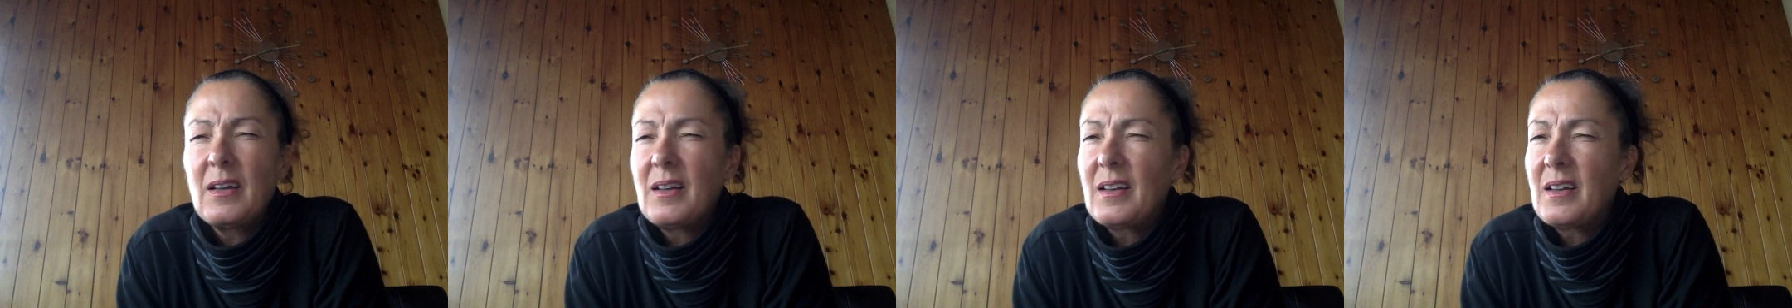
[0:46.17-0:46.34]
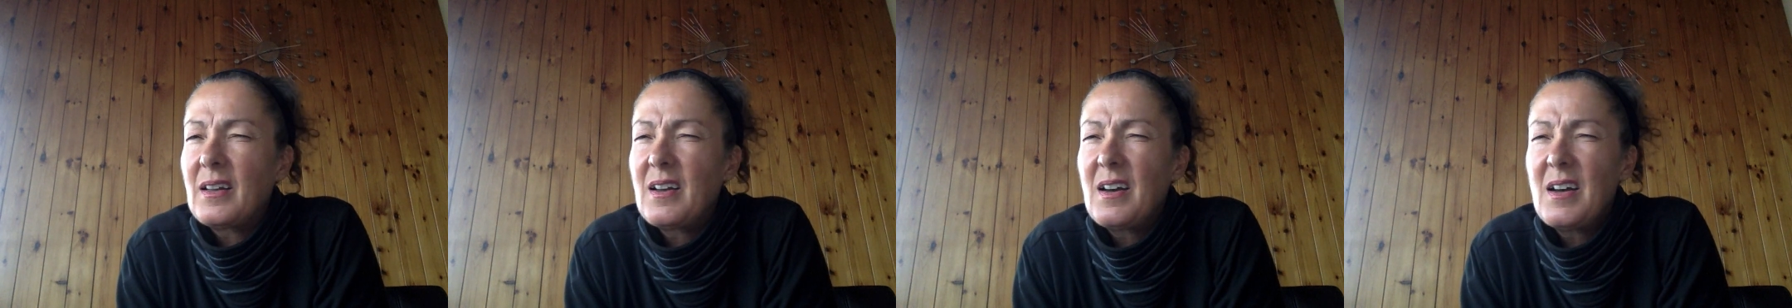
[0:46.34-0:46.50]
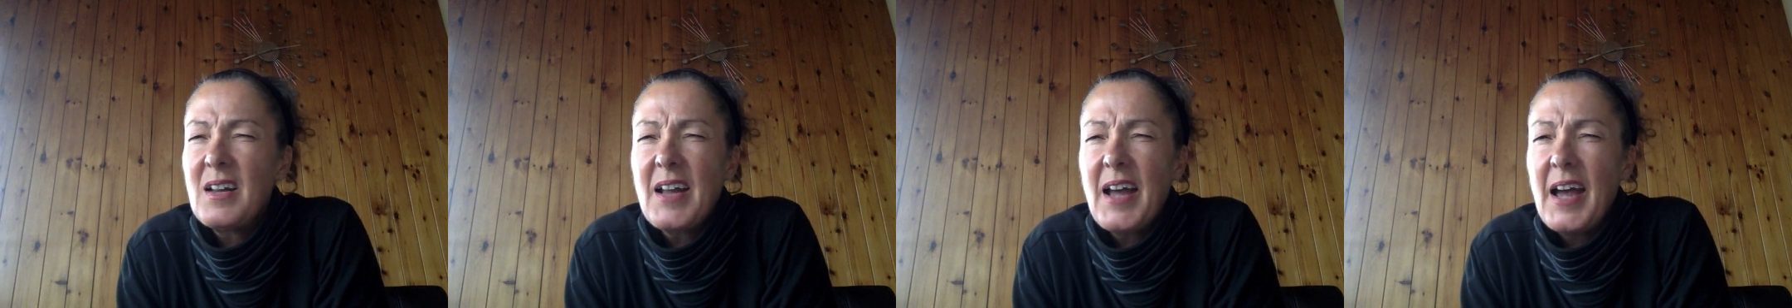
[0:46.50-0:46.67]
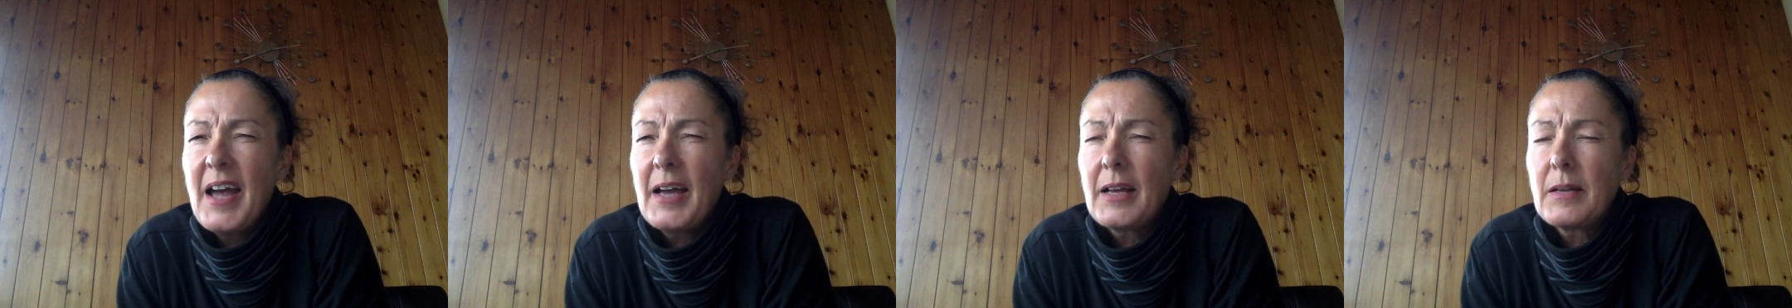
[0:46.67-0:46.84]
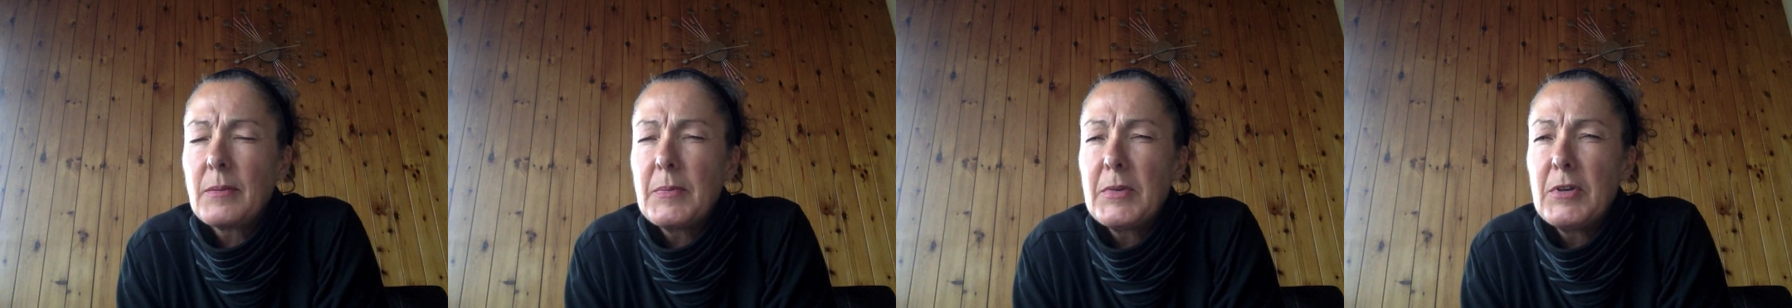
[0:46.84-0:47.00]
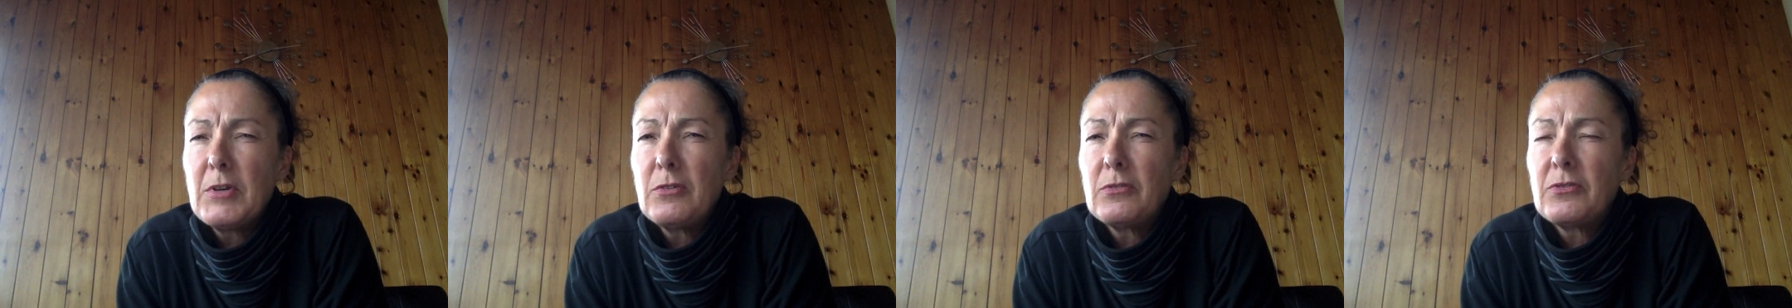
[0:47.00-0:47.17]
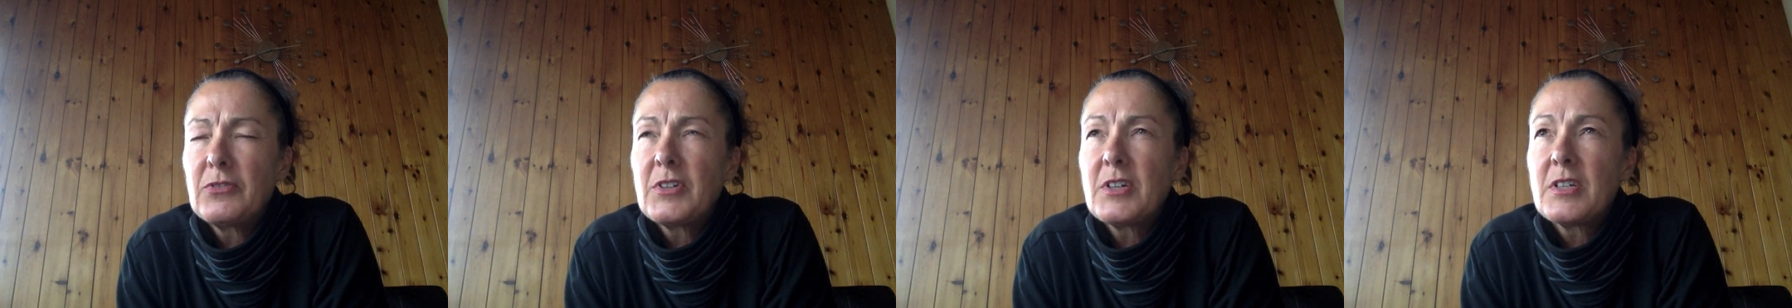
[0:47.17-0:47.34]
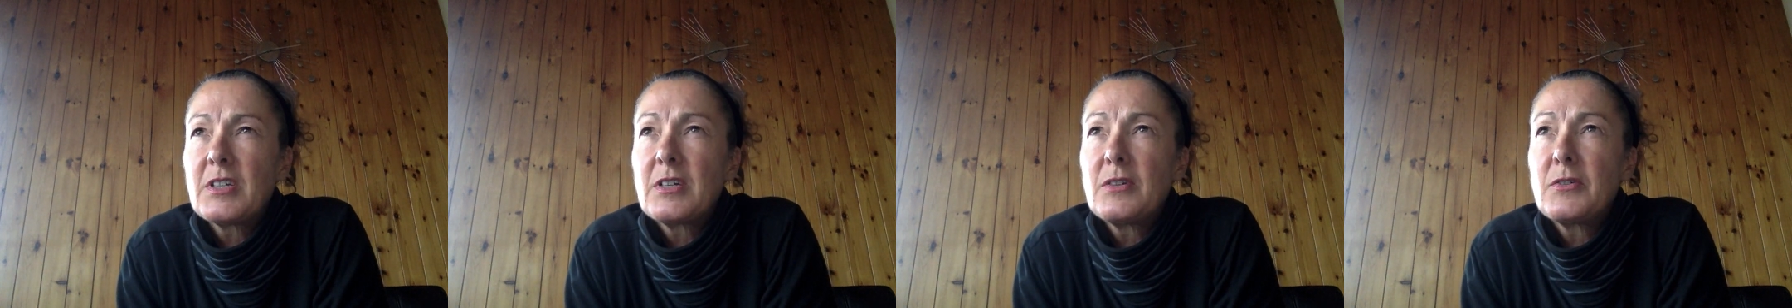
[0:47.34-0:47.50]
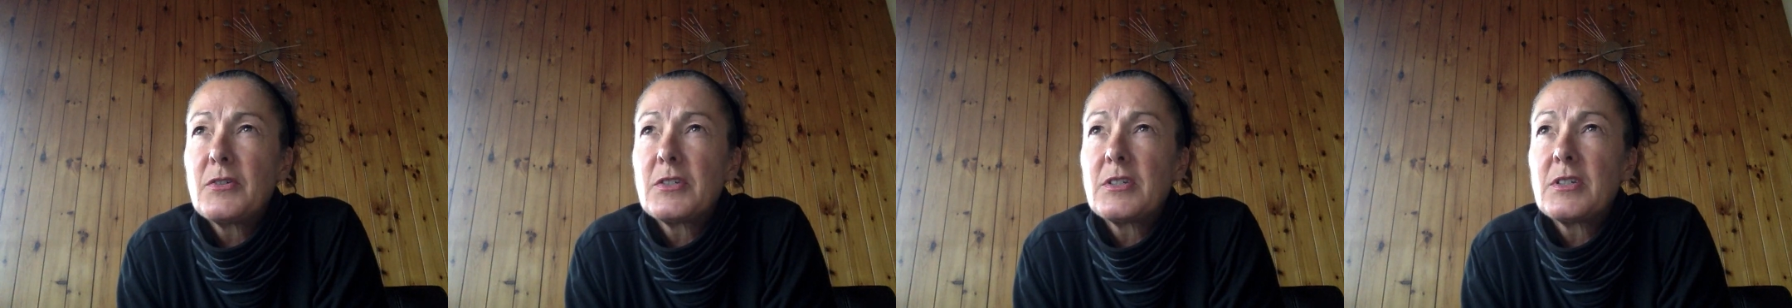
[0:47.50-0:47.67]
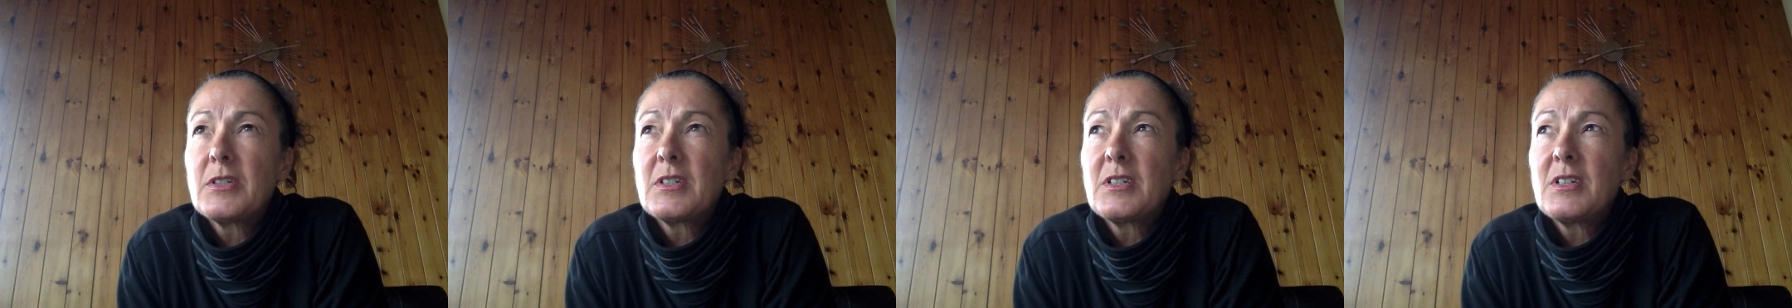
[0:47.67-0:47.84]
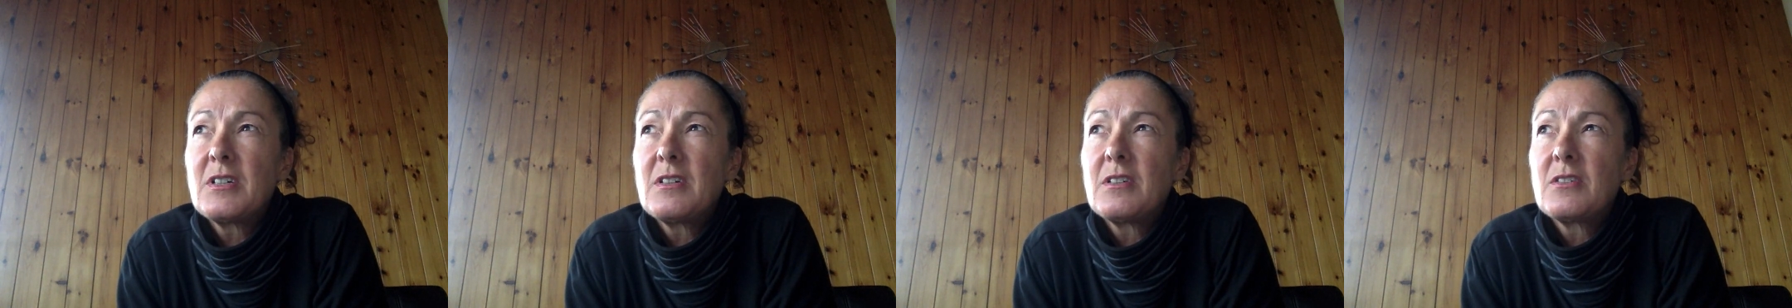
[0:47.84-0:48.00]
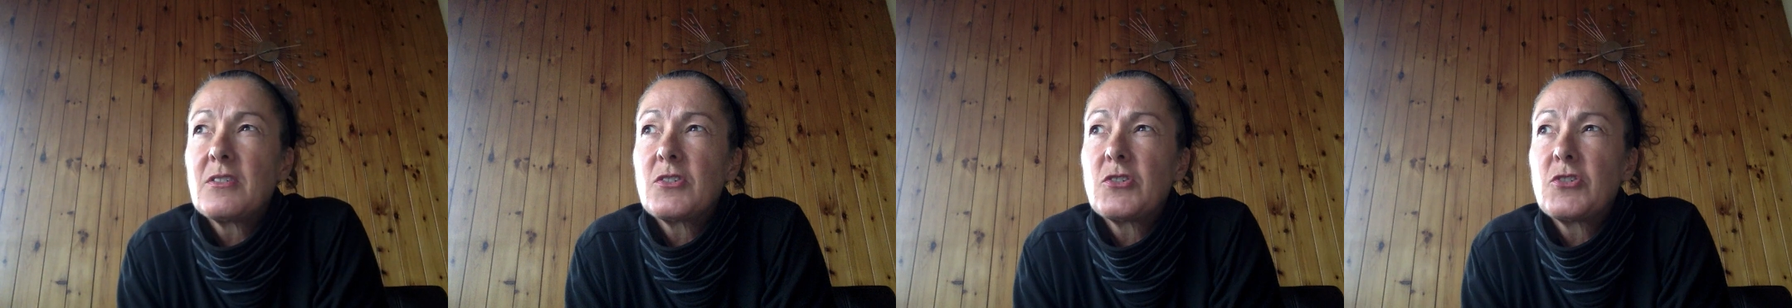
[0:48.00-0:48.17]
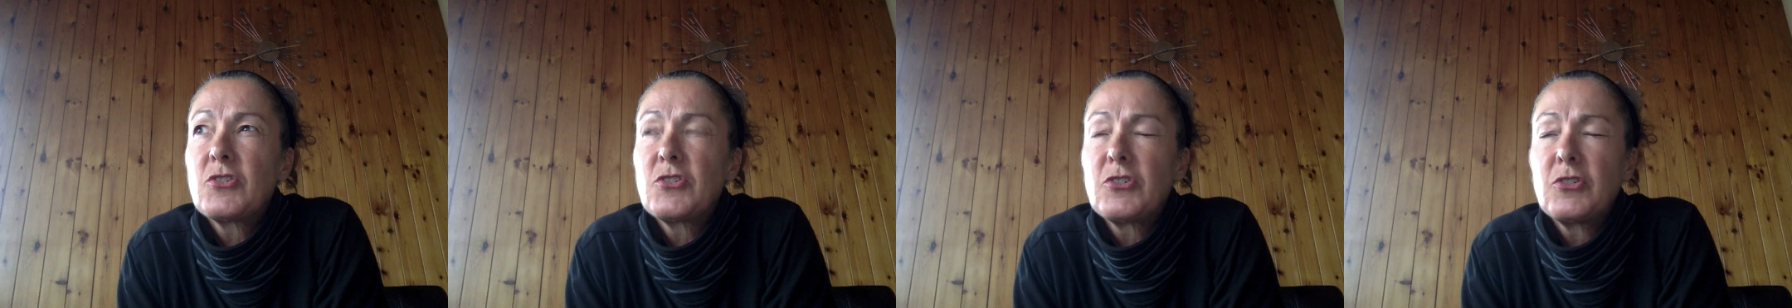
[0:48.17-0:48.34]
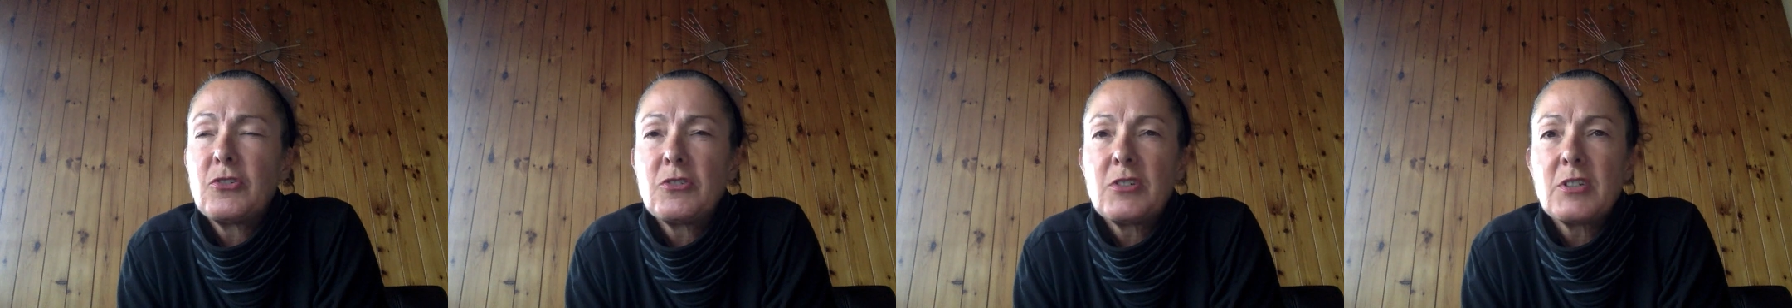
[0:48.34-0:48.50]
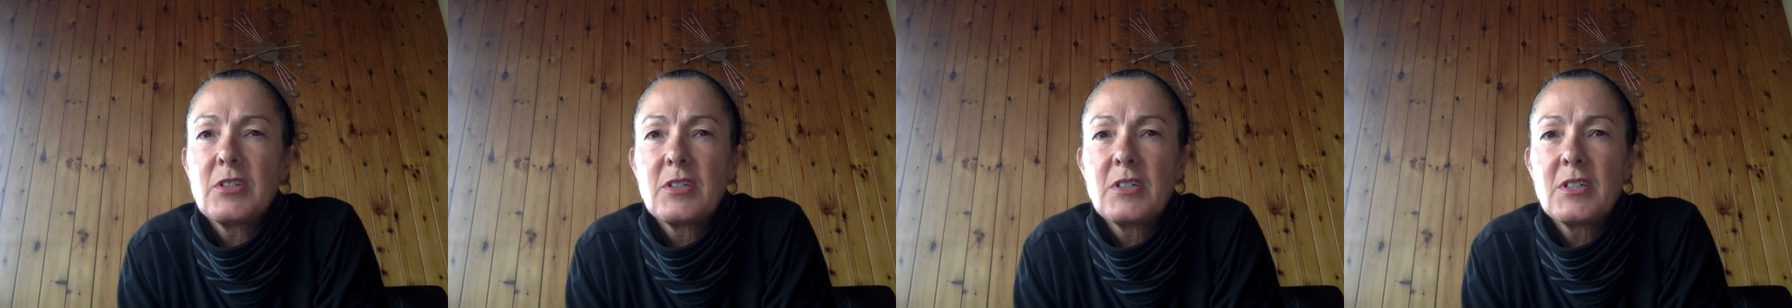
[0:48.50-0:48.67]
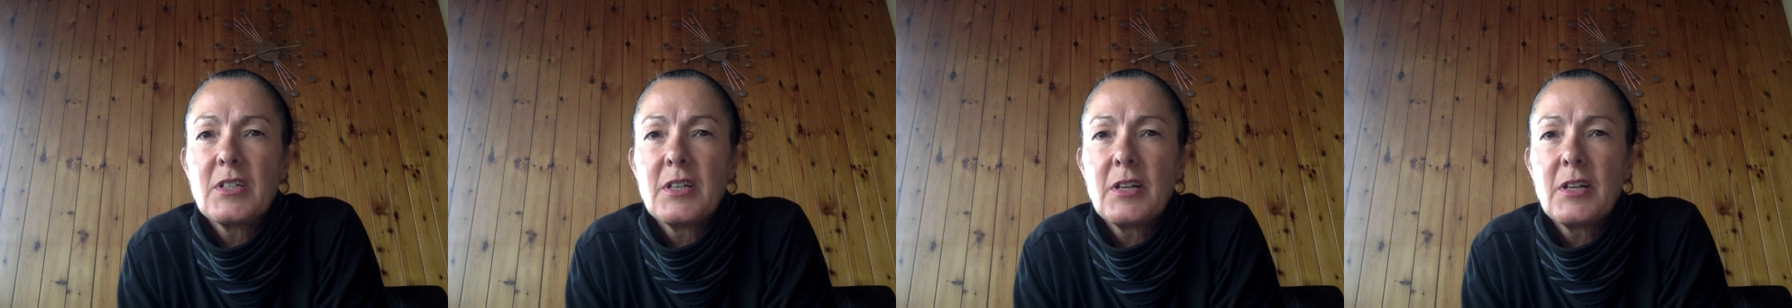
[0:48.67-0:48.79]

it kind of hacked me off because I was a dance student